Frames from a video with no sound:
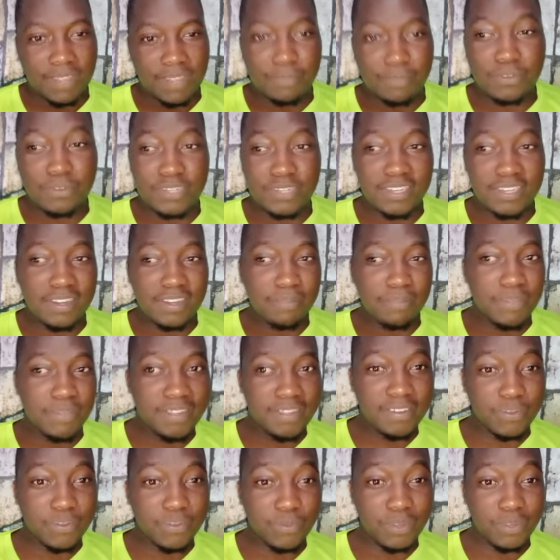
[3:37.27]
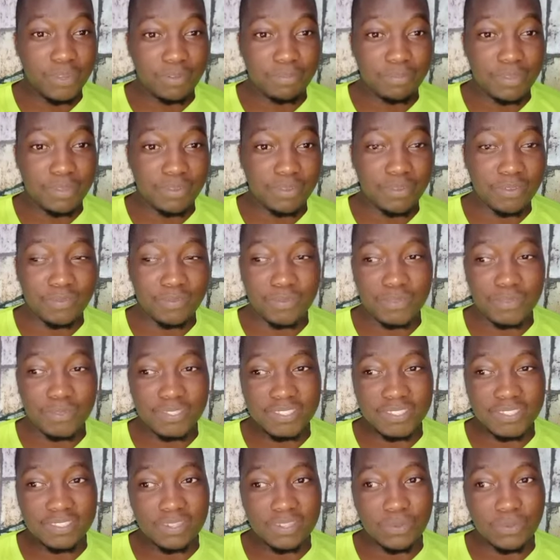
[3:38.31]
I'm not undermining Welbeck, of
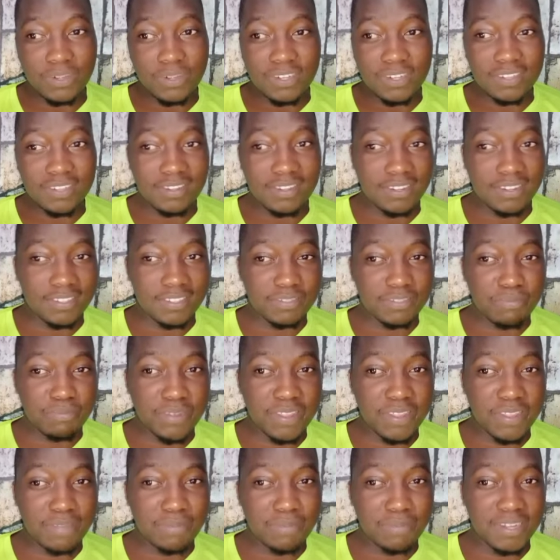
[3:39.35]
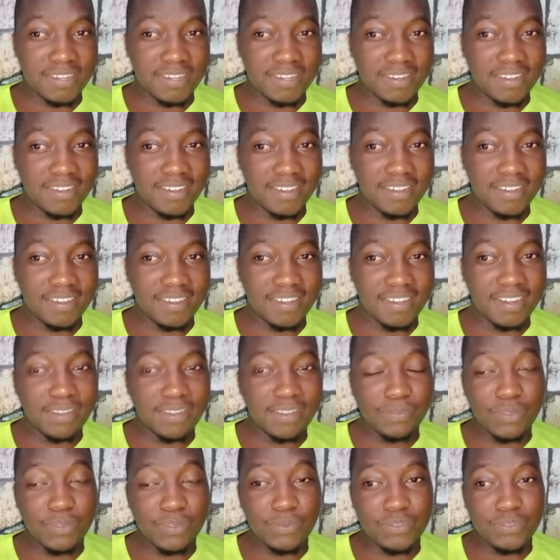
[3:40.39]
course, he's a world class player, but then the
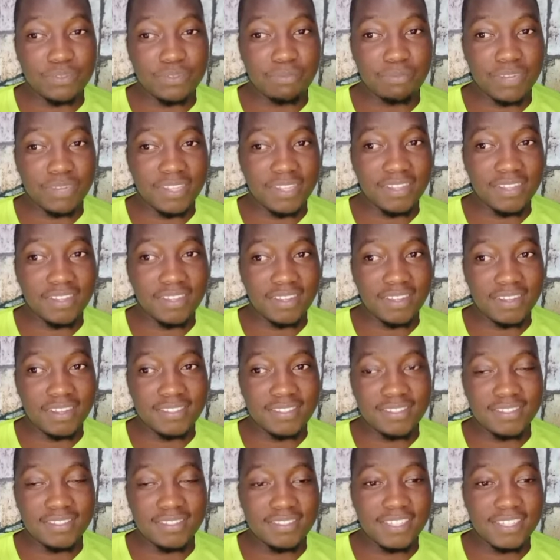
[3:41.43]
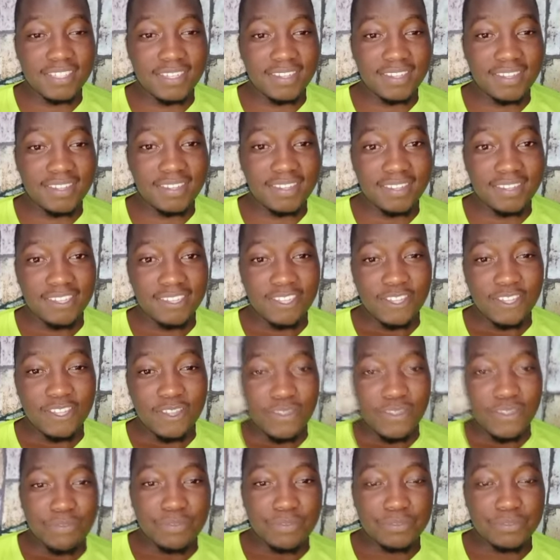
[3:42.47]
level he was playing at yesterday
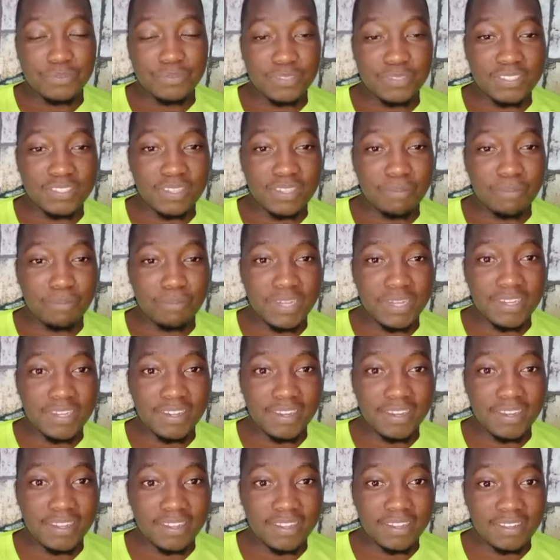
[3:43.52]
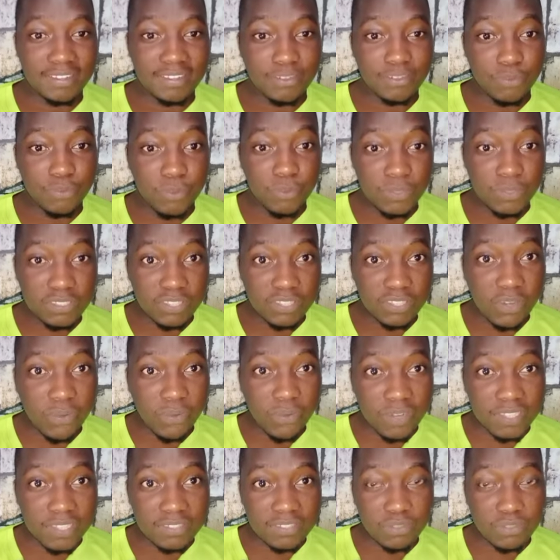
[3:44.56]
with somebody like Luis
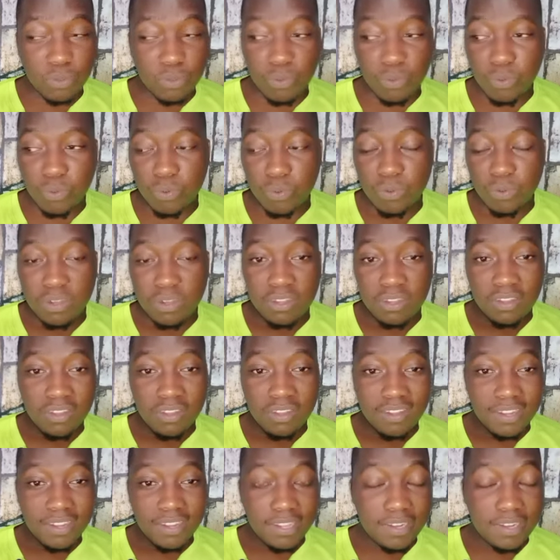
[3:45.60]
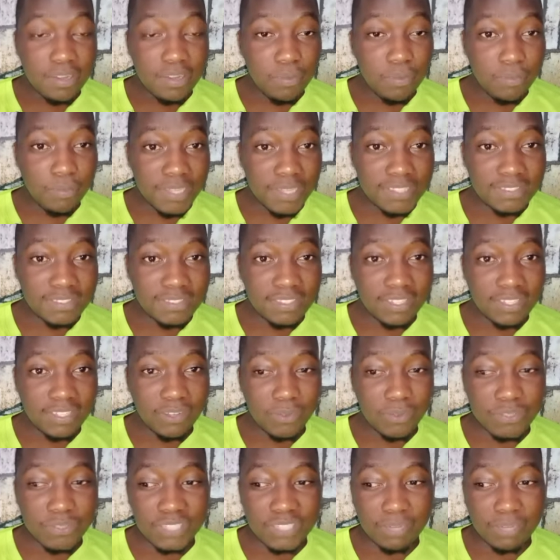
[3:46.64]
Suarez or Lionel
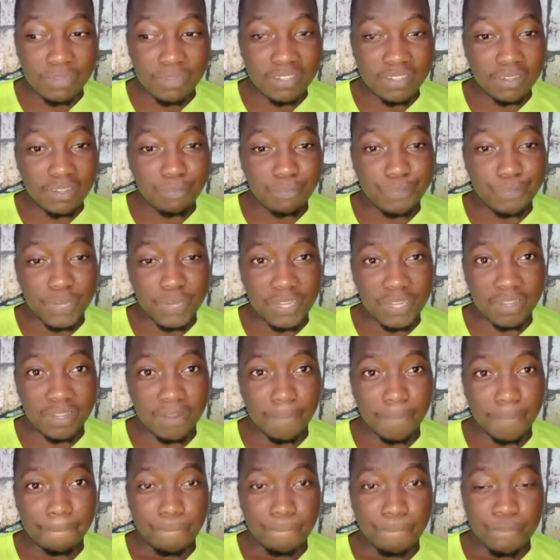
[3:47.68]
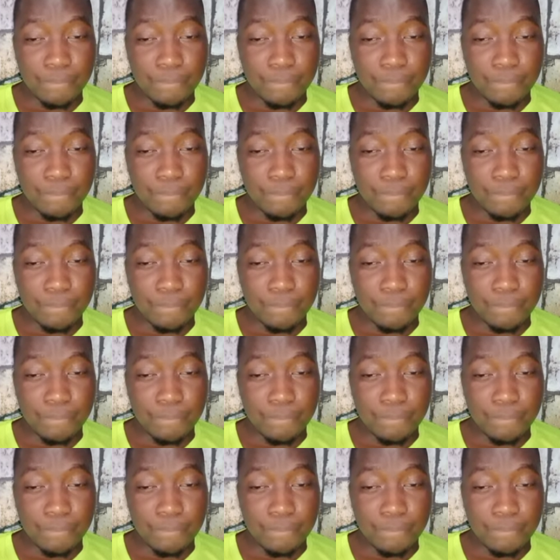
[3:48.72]
Messi or some other player.